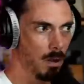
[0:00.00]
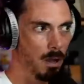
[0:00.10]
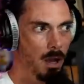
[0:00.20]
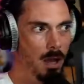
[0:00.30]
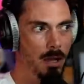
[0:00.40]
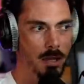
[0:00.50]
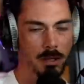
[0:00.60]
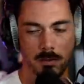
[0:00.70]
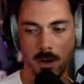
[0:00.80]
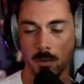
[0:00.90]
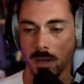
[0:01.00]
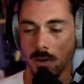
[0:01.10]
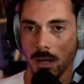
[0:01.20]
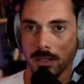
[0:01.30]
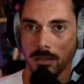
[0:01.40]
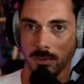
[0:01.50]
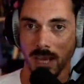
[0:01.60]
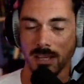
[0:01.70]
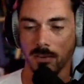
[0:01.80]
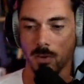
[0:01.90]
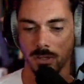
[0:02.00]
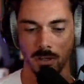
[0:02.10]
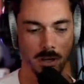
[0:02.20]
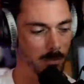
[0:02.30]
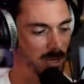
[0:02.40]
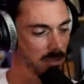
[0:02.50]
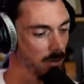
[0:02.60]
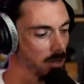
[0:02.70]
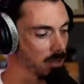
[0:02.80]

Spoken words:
No, well, the whole idea, yes, of course you can own a metaverse.